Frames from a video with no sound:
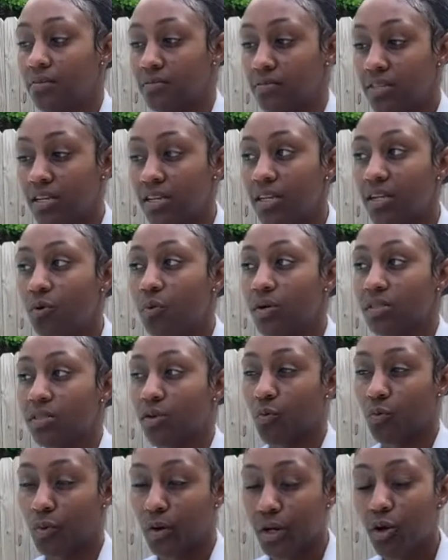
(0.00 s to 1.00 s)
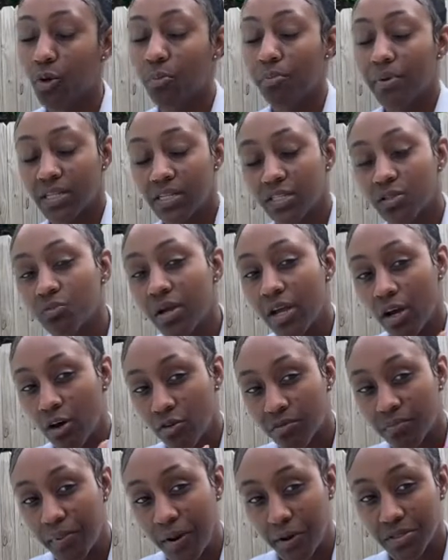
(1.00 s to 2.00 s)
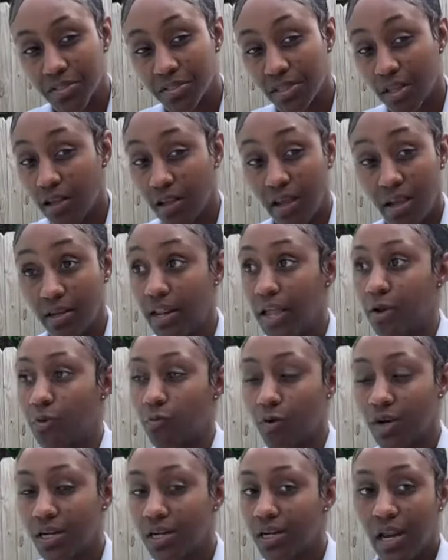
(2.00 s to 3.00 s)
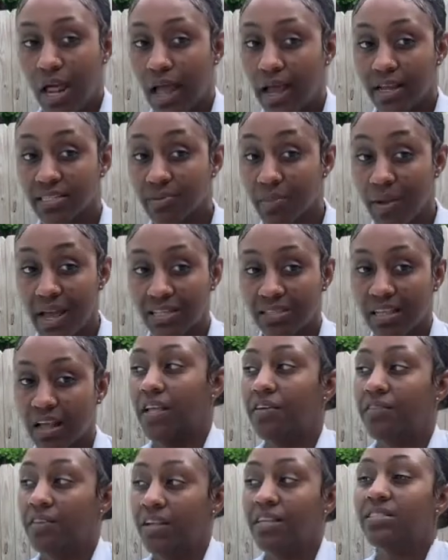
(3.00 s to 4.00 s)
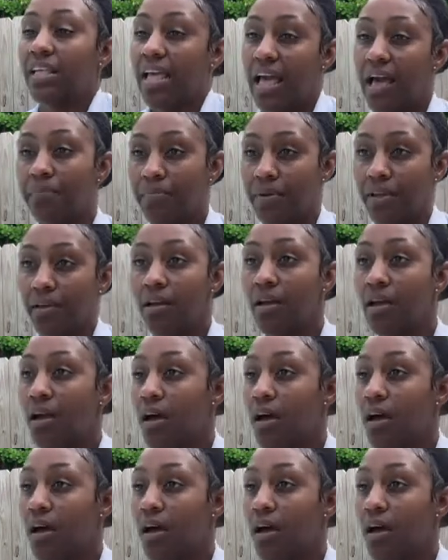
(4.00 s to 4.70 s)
dealing with a real mental health person, mm-hmm. and they really, like, spaz out. It's happened.